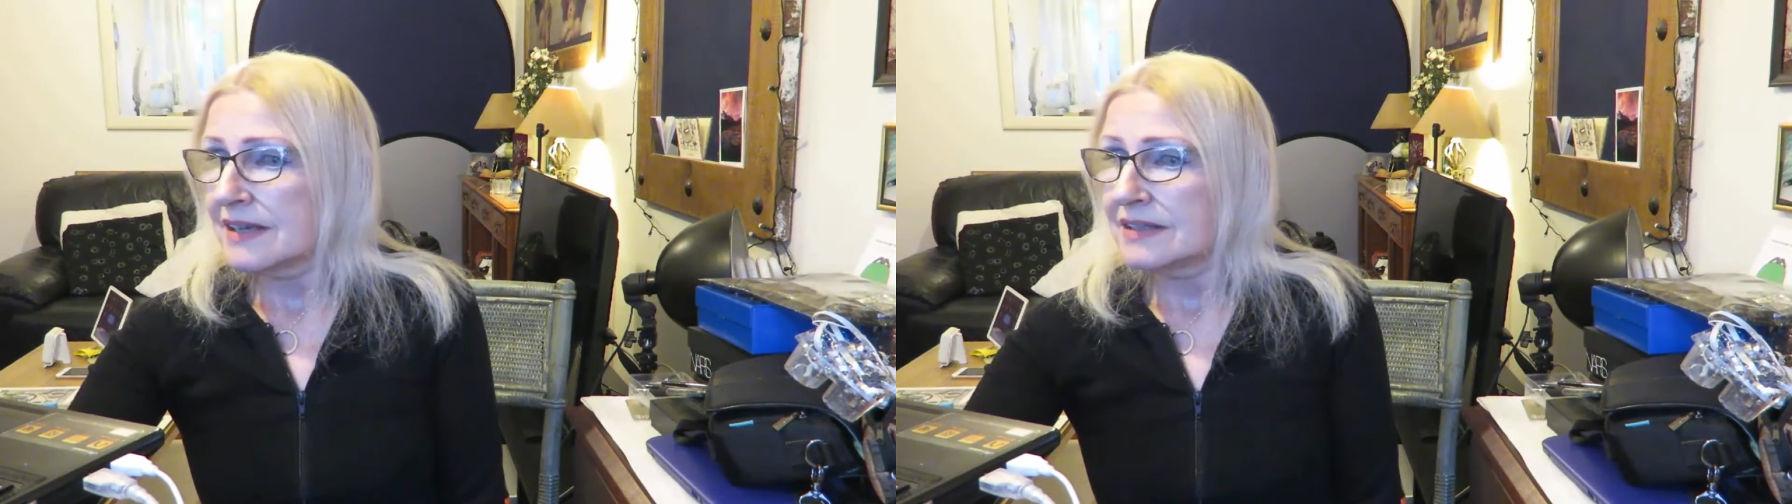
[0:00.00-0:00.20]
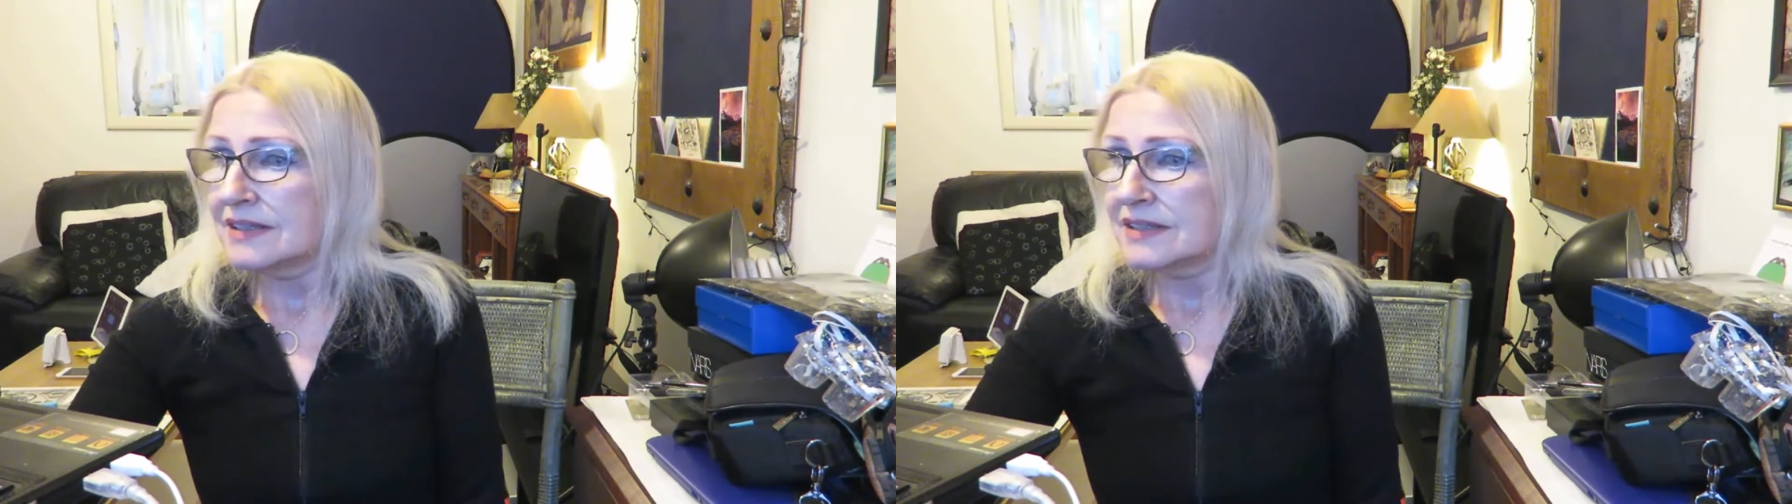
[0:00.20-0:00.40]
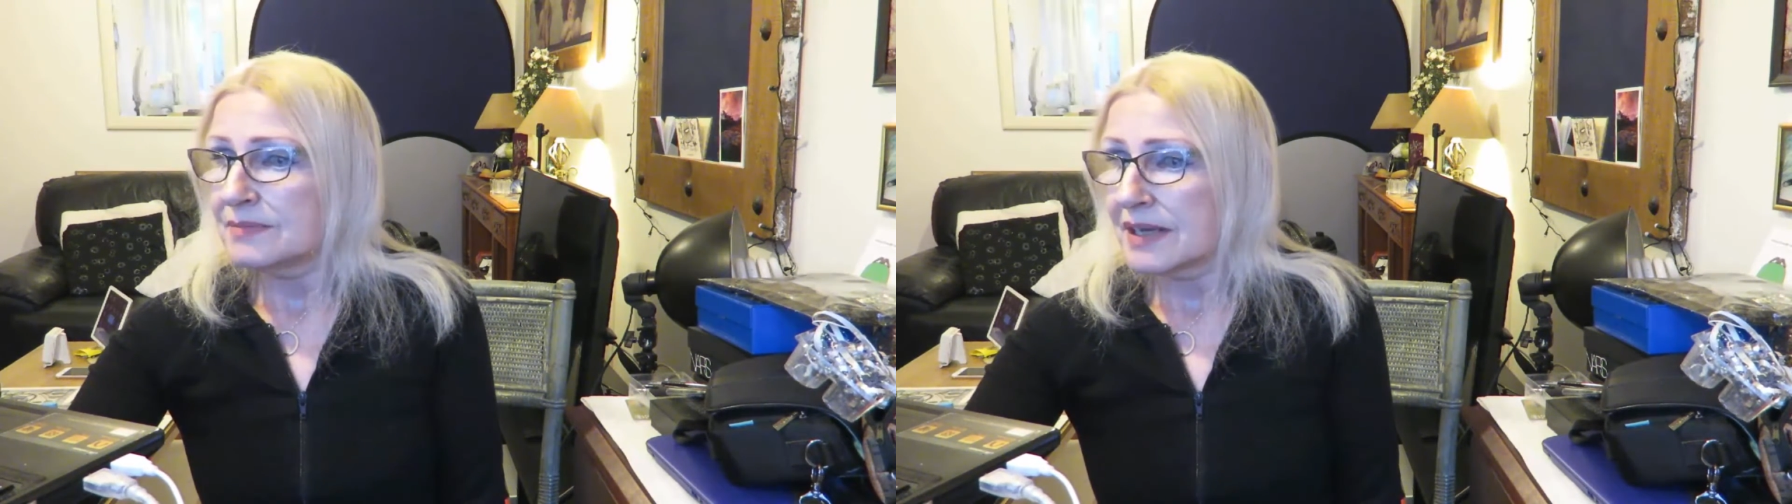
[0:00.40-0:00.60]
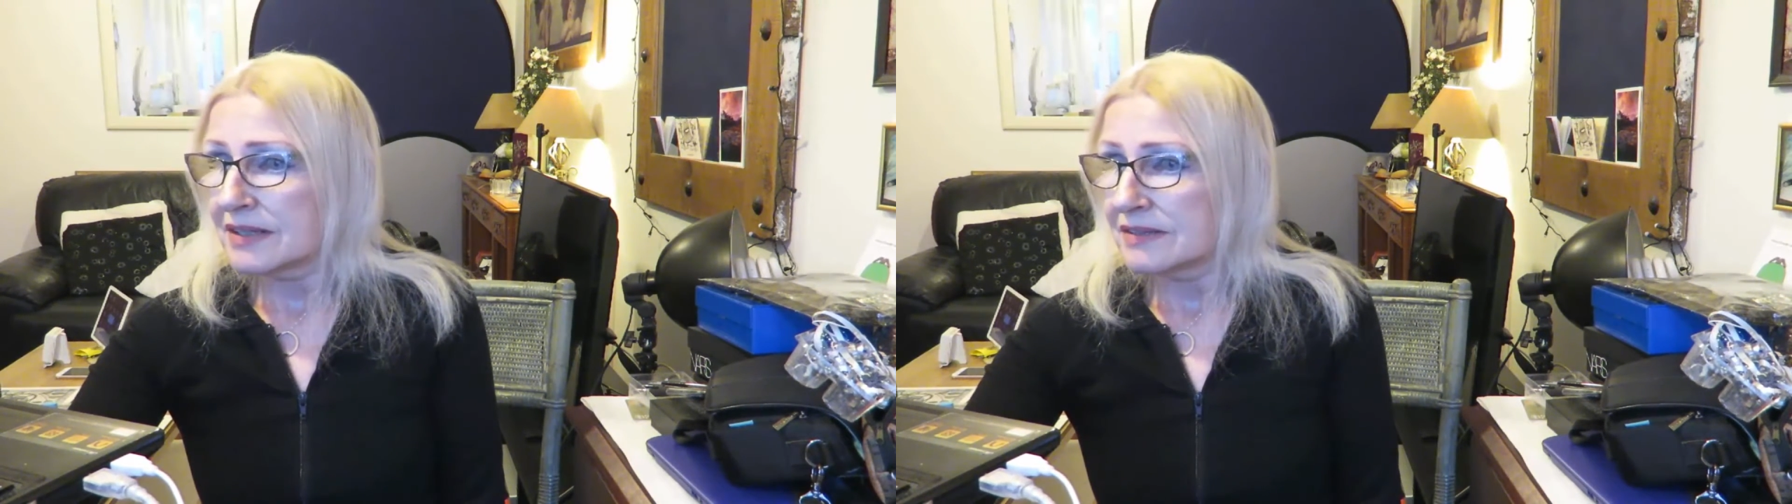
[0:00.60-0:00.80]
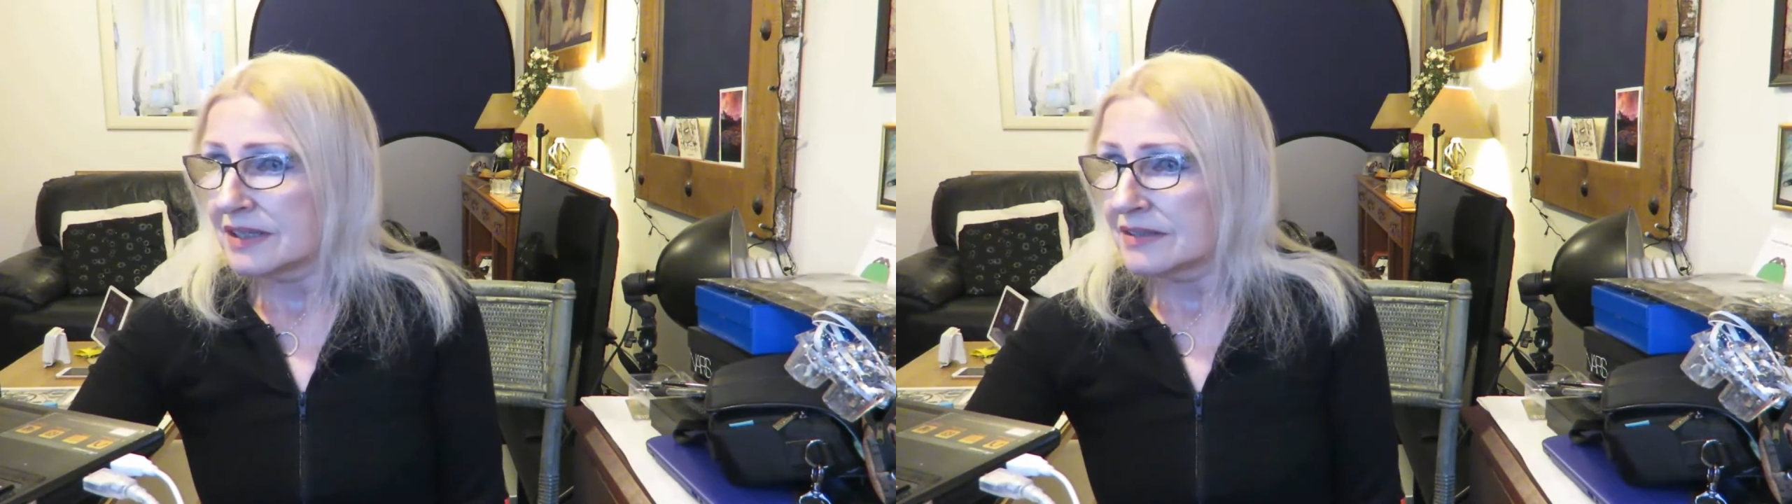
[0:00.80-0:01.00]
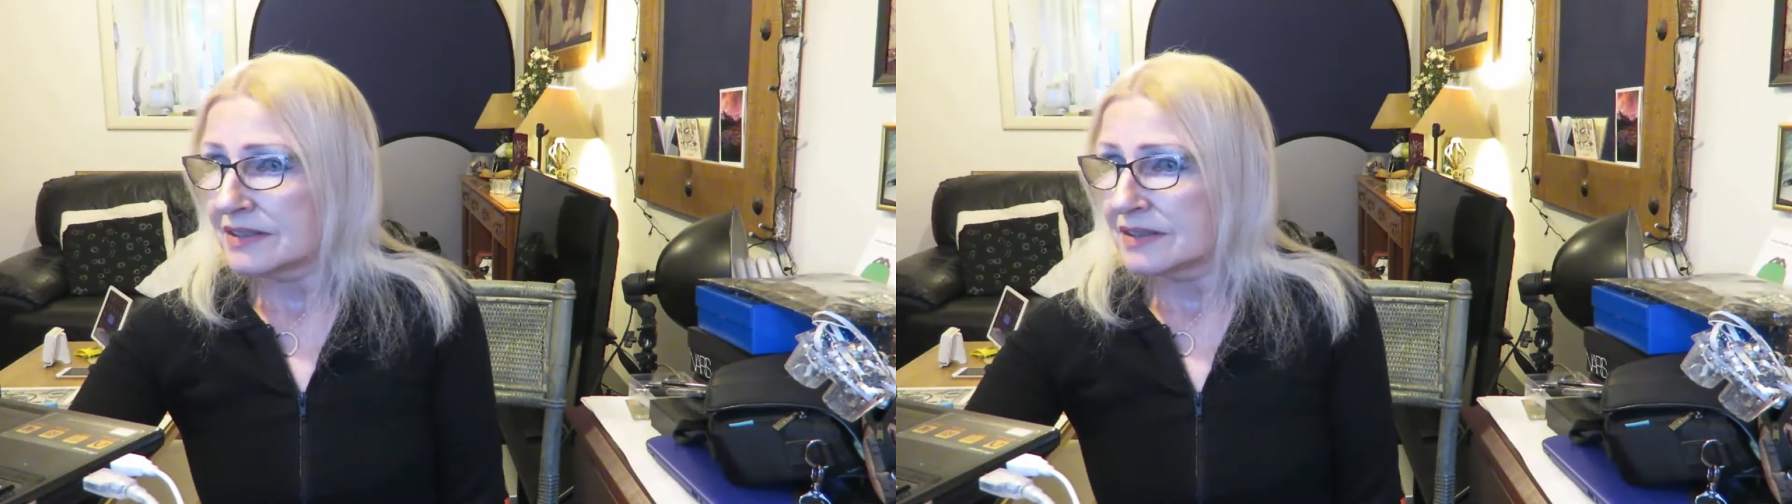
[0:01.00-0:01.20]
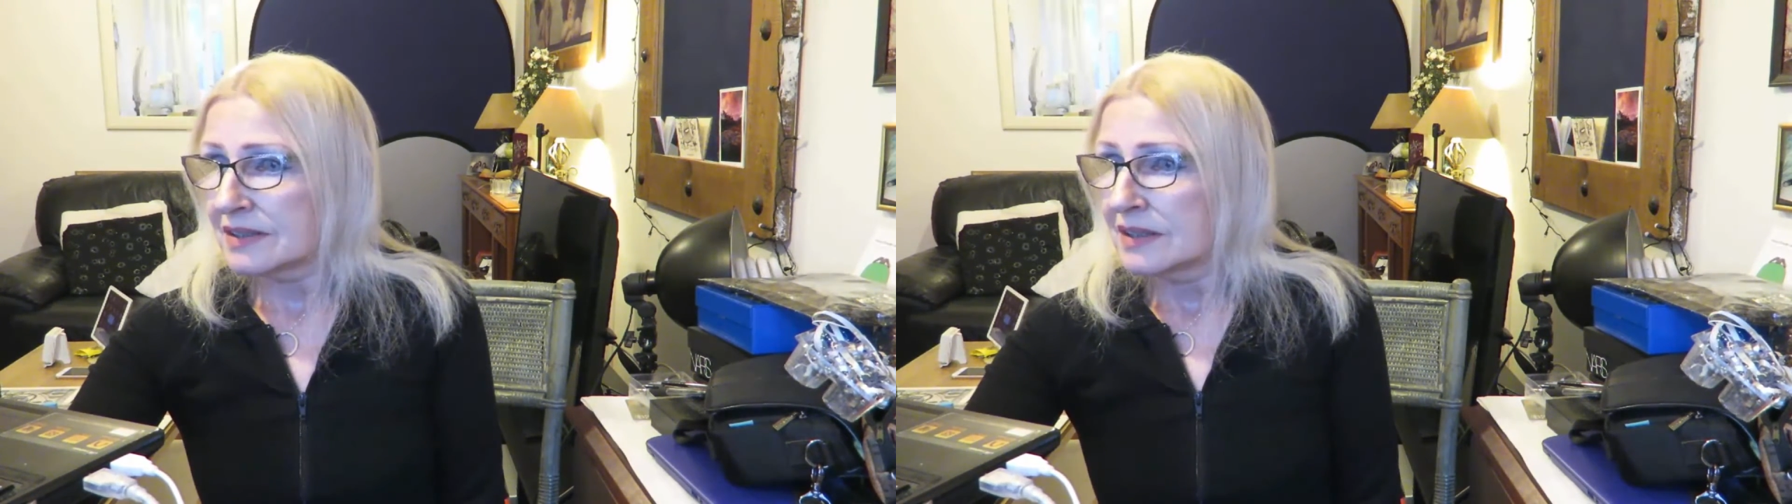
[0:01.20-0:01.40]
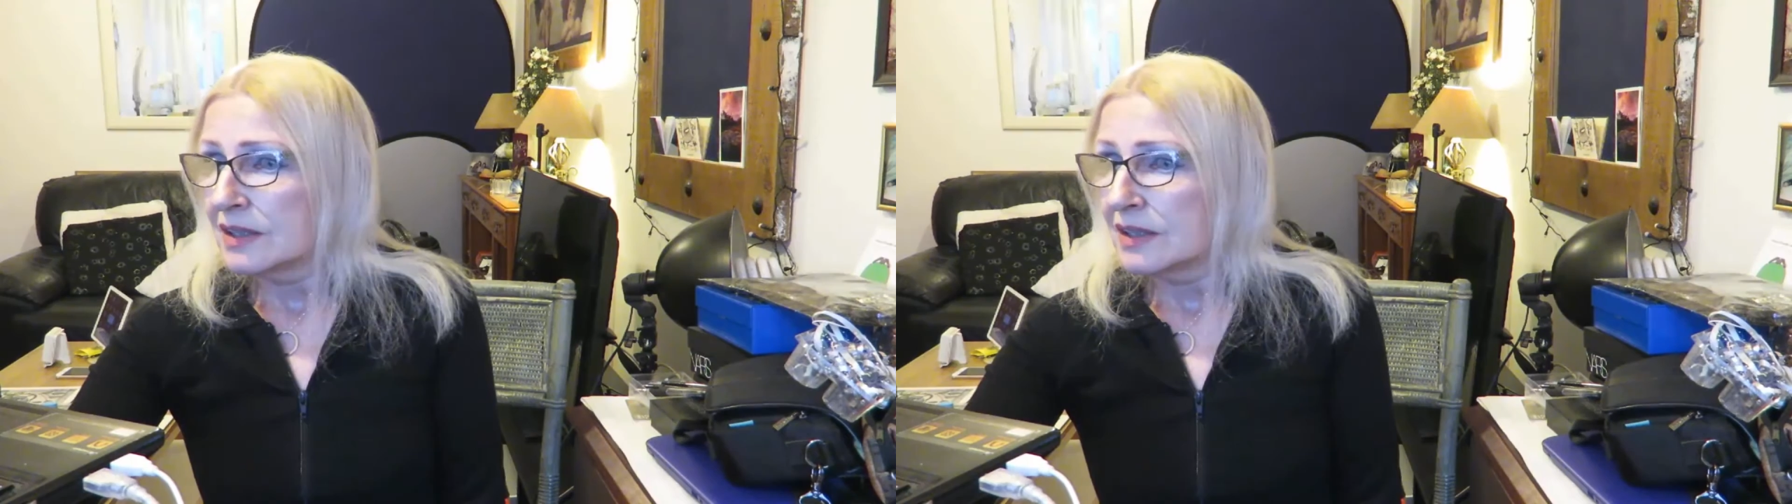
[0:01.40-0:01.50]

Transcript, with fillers: honey and tobacco note,